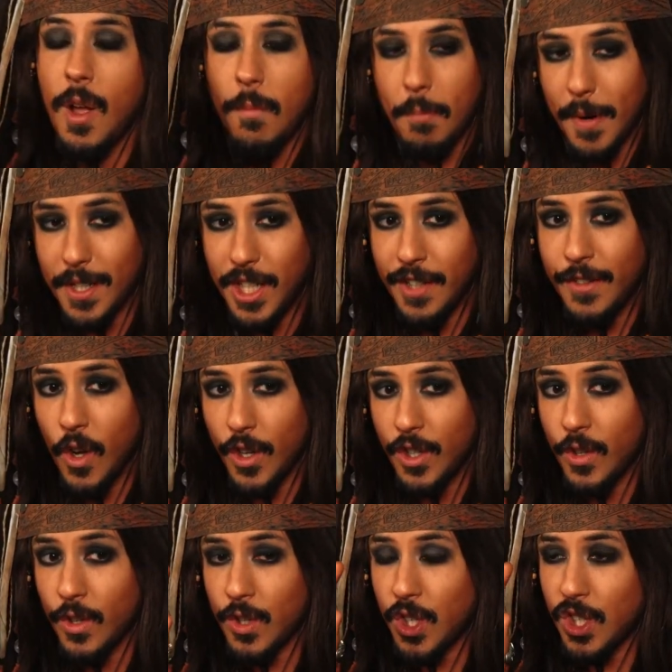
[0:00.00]
But you've got
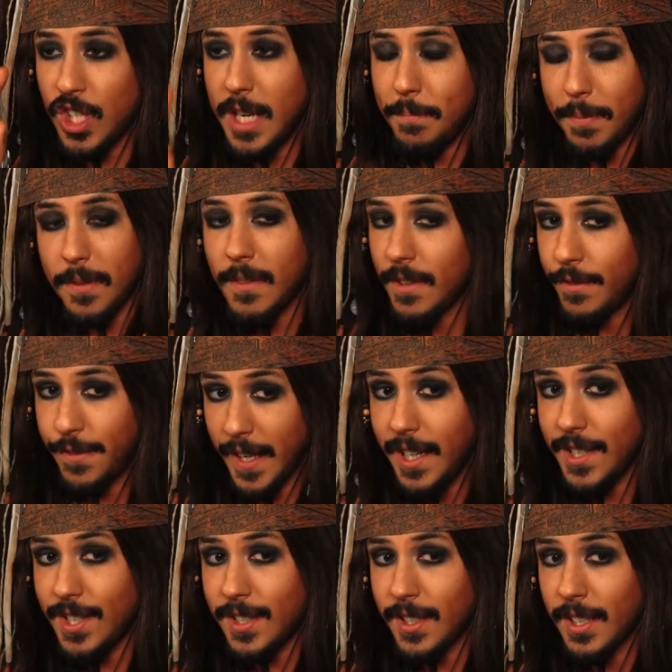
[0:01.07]
your ship
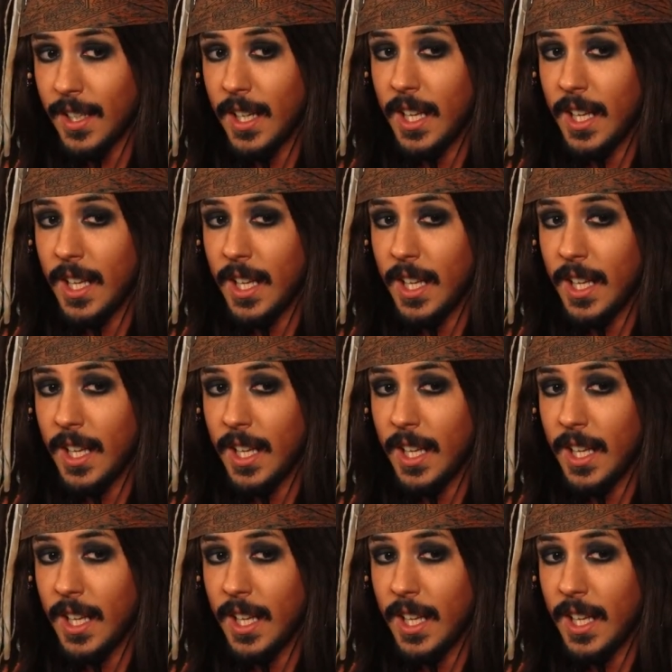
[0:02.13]
fixed,